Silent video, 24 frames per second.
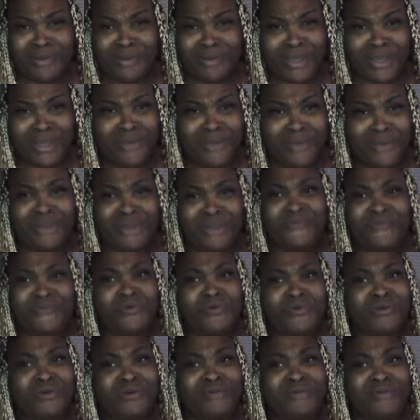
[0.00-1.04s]
Ain't no, if you
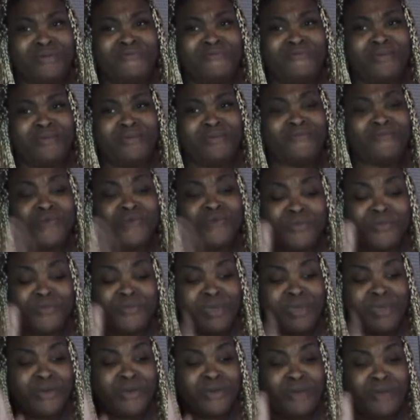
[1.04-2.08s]
can be a
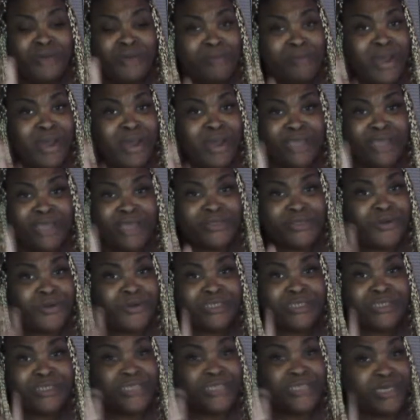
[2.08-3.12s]
grandma at
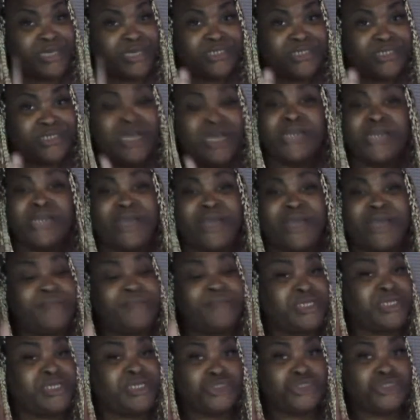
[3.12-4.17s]
36, that means
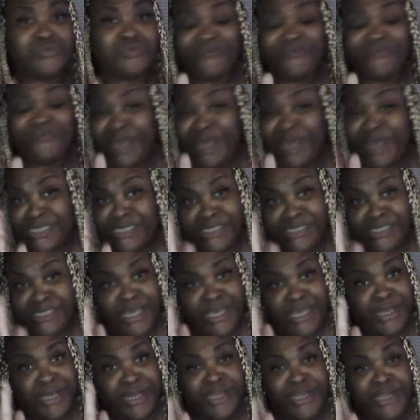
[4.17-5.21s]
you was fast as hell
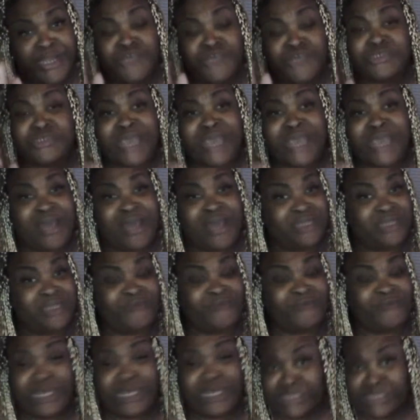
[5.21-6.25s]
and your child is
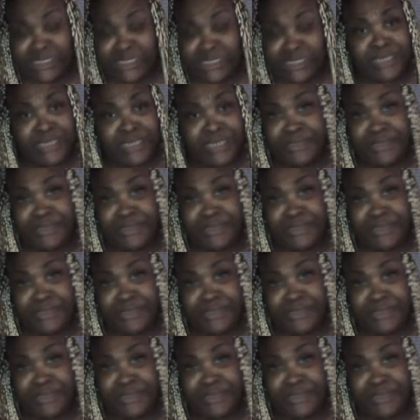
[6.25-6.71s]
fast as hell.